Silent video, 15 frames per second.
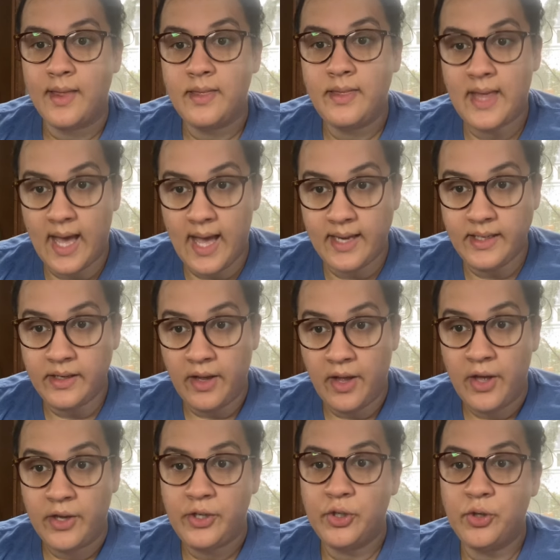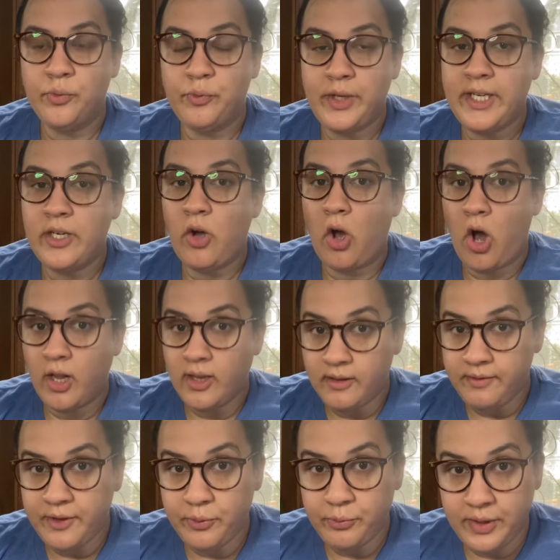Then, you'll read all
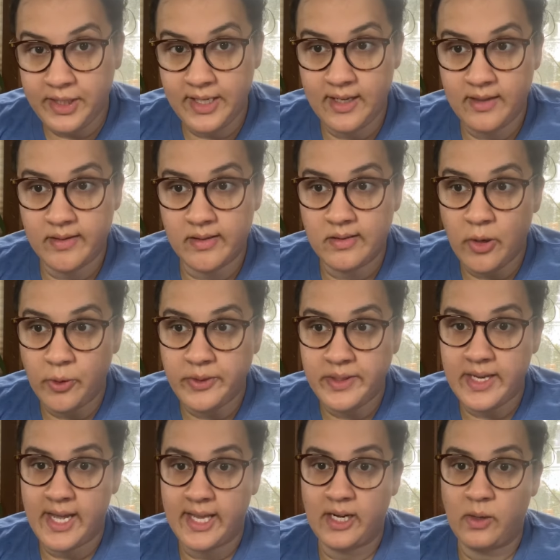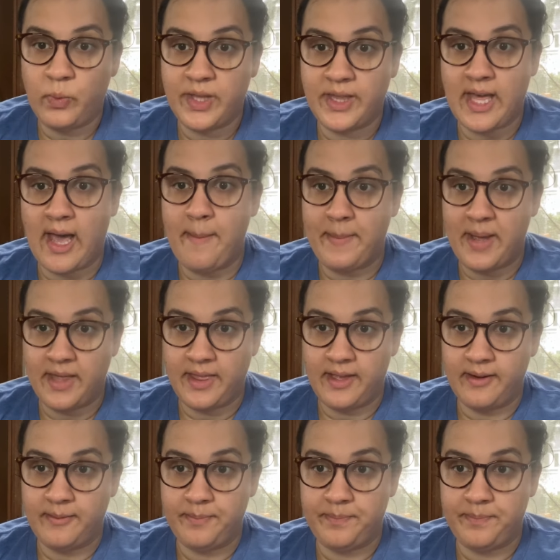of the readings associated with that method.